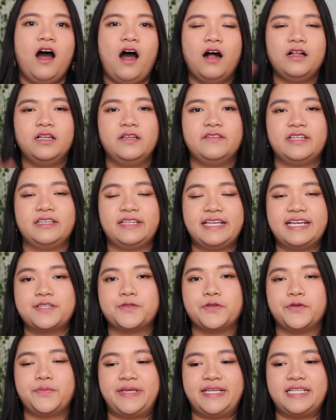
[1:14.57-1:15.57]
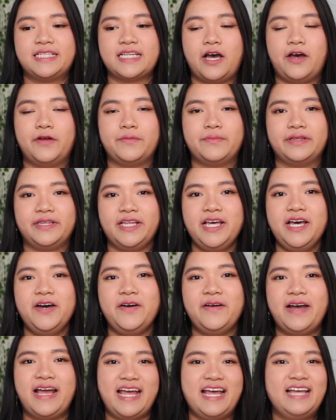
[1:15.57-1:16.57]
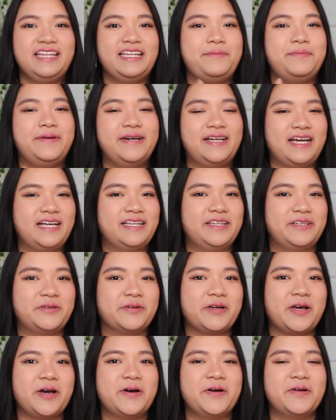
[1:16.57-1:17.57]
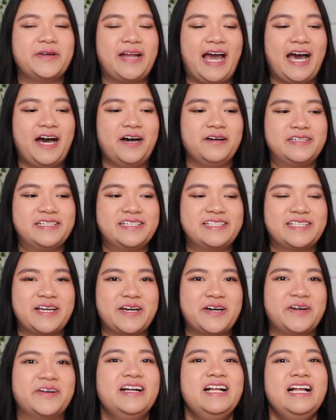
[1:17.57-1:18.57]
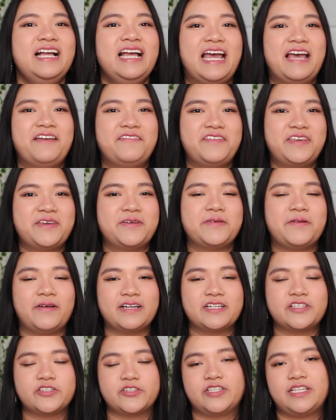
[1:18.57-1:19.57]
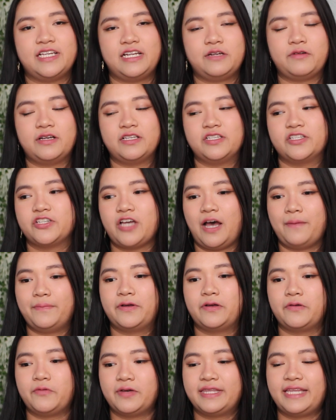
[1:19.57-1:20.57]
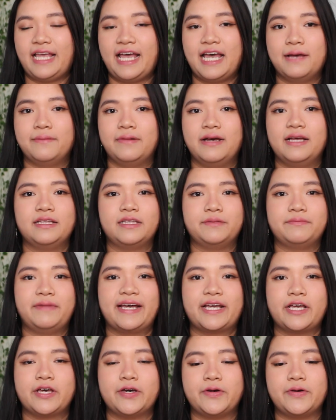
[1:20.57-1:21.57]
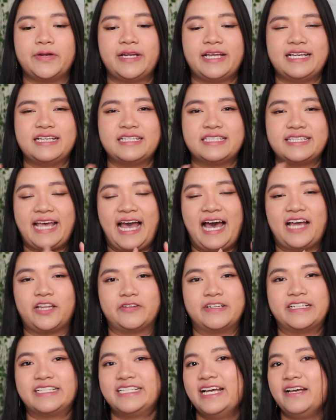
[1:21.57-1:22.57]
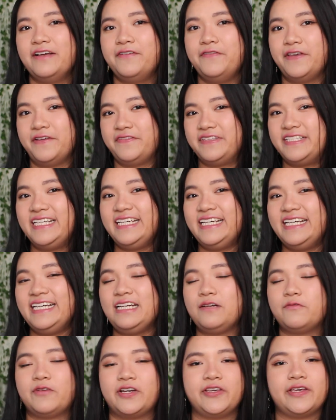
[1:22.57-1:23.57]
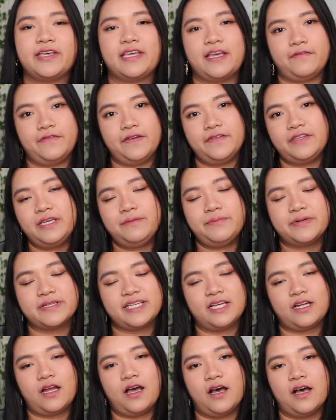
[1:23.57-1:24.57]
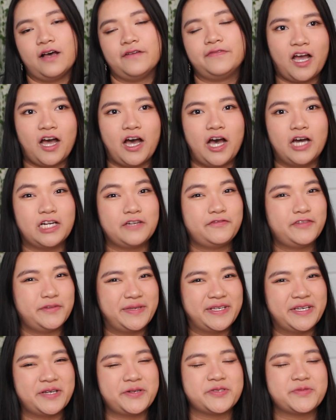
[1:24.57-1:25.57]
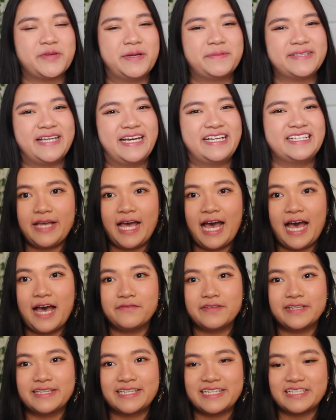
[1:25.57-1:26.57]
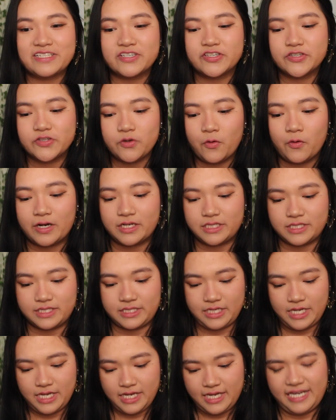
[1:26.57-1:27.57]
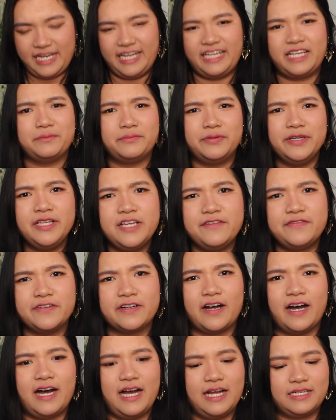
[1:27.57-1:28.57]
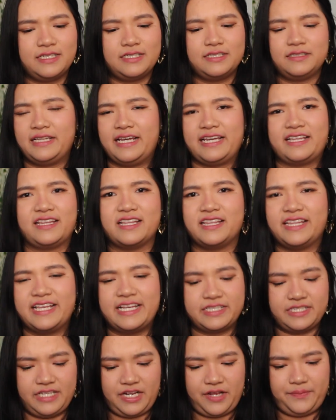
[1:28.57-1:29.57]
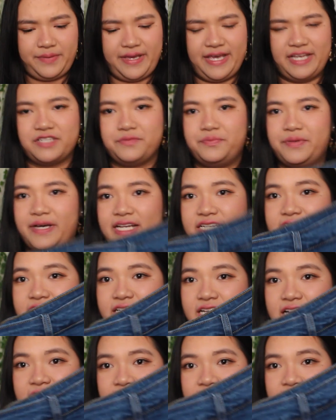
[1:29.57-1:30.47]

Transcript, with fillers: all of the links will be down below and they put a little code out. So if you are interested in shopping with them, my code is Catherine 15 where you can get 15% off on a Flamingo's website. We have these shorts and I completely forgot like the things that I picked, but